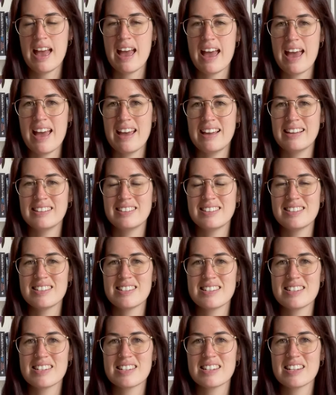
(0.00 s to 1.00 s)

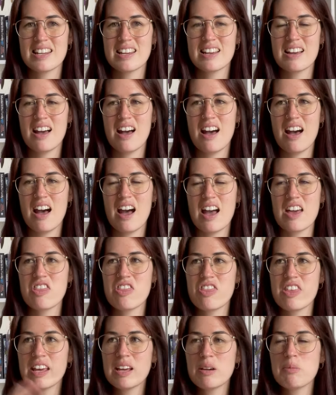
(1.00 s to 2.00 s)
And I
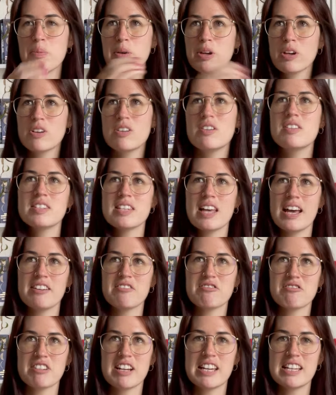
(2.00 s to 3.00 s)
think because I
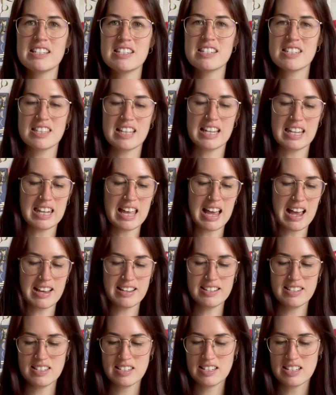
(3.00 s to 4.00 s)
read the
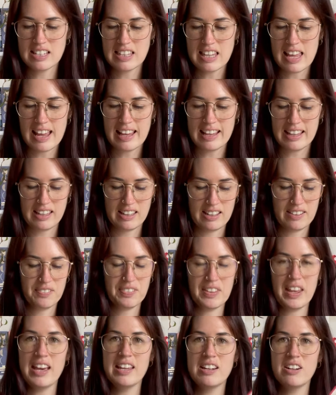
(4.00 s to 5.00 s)
last, like,
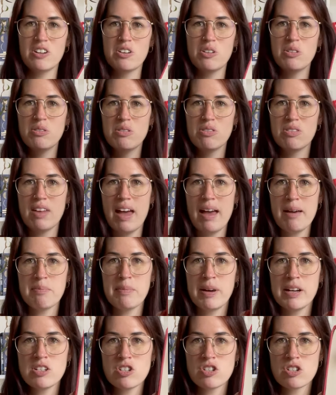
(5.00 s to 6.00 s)
I don't know, that
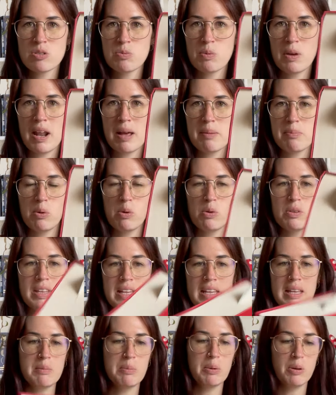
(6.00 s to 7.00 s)
much is when I bought
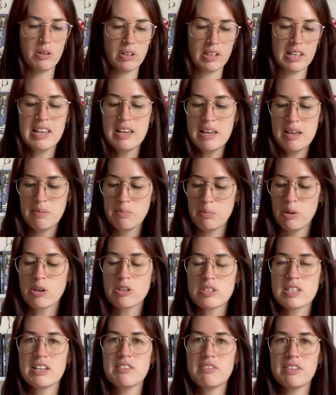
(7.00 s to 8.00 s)
the ebook.
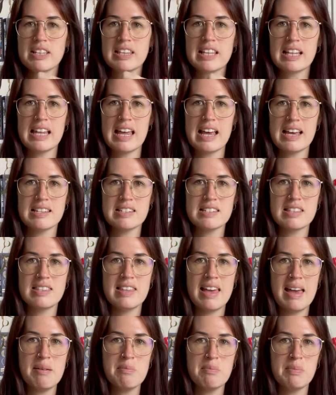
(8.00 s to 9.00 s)
Because I'd read the last
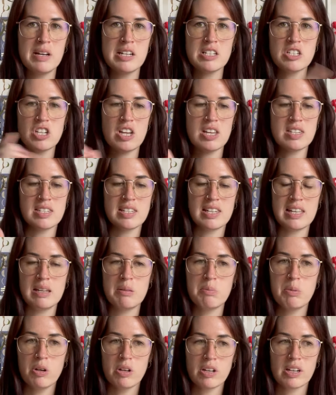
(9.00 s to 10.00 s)
that much as an
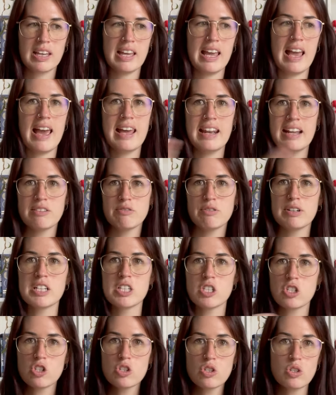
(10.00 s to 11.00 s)
ebook, and I read it
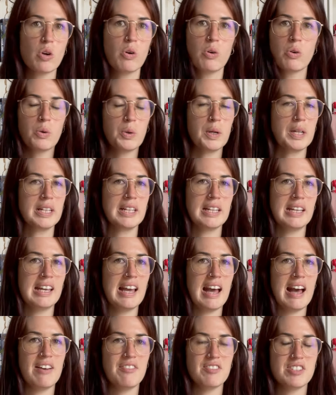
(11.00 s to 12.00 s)
so quickly
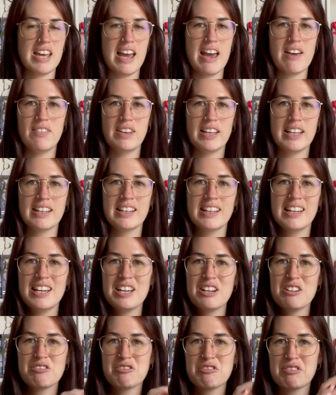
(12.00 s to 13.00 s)
after having
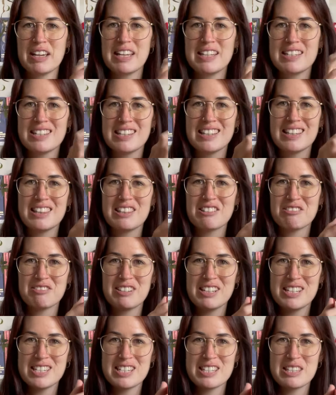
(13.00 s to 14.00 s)
read the
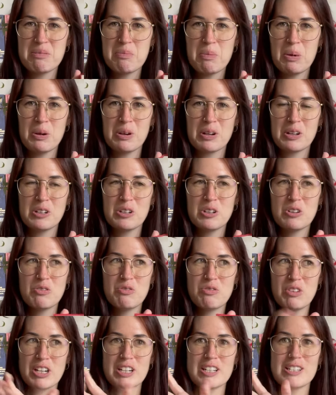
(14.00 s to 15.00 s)
rest of the book
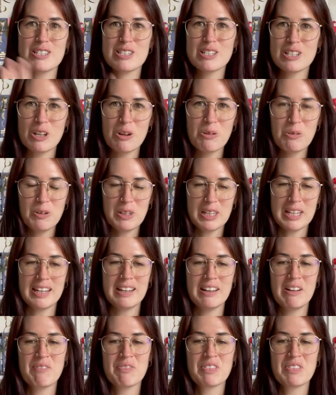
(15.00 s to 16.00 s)
very
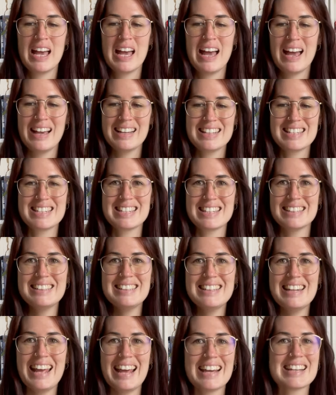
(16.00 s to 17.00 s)
slowly, I
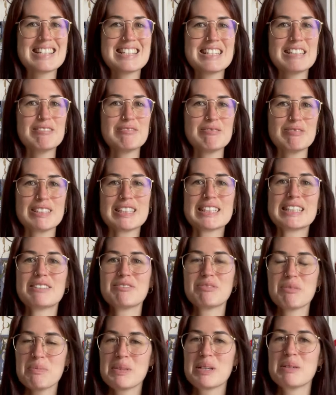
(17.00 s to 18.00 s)
didn't actually really
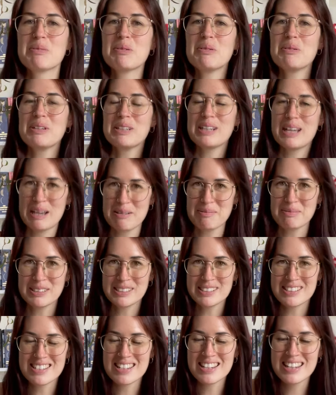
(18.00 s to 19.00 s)
remember what
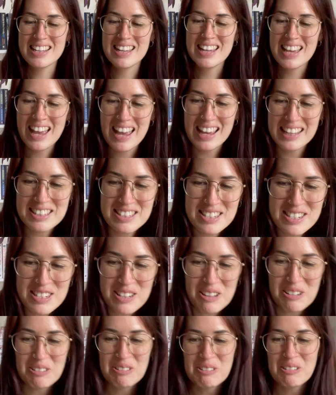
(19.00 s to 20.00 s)
happened. And
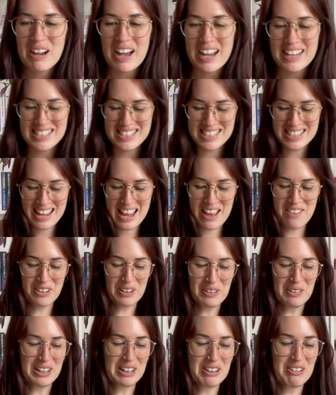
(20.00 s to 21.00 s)
so I did have a
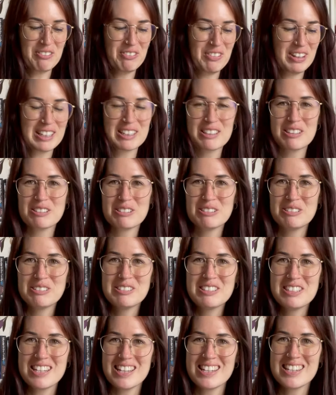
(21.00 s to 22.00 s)
quick flick through
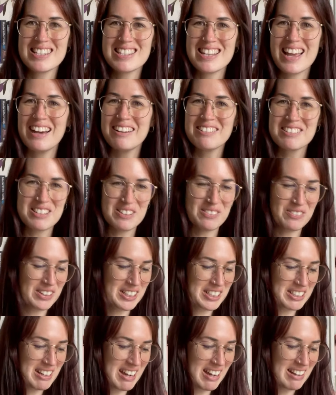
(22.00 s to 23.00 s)
just now to
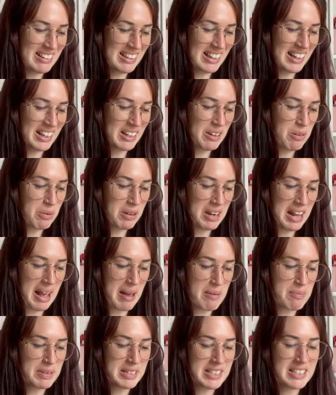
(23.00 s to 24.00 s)
figure out like what
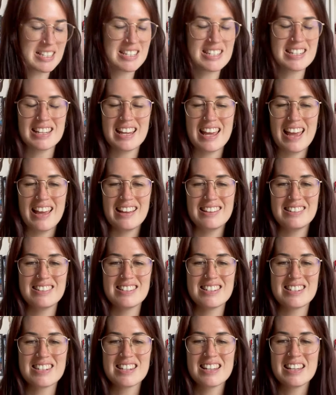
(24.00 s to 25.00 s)
happened,
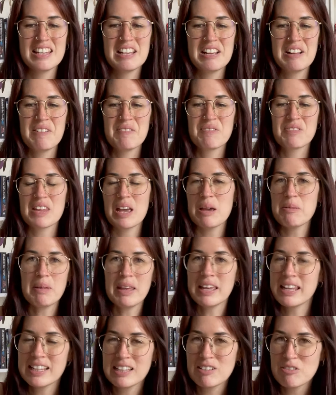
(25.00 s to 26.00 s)
and I'm
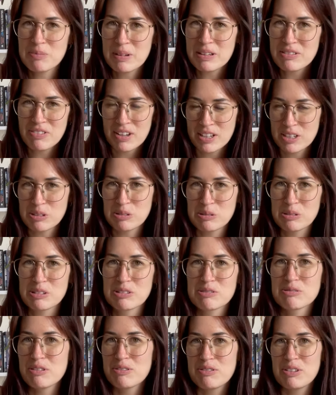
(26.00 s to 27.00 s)
here to give my final
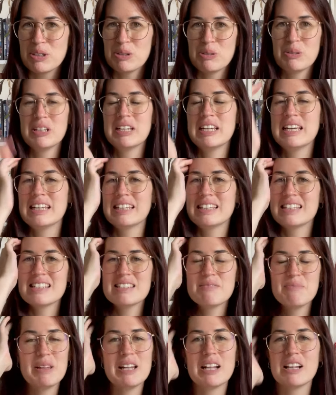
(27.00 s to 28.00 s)
review. This
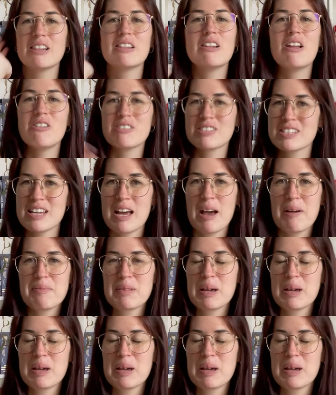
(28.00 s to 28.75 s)
has been a long time